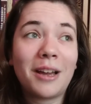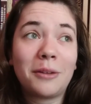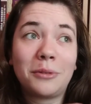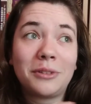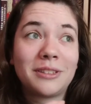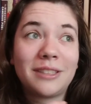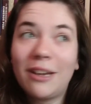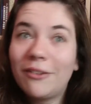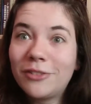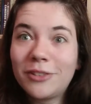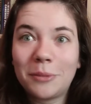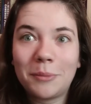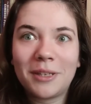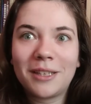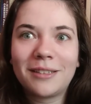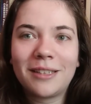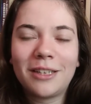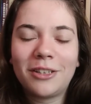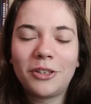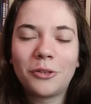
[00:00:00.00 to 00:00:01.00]
I will definitely
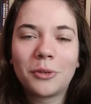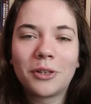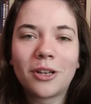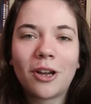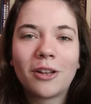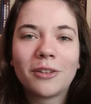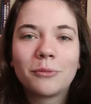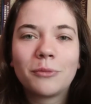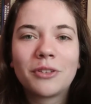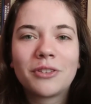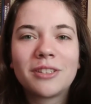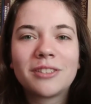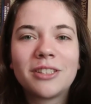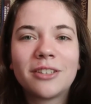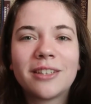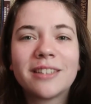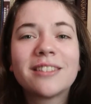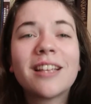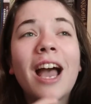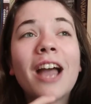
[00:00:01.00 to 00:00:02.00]
be continuing on with the
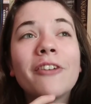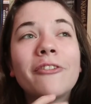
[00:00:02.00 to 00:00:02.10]
series.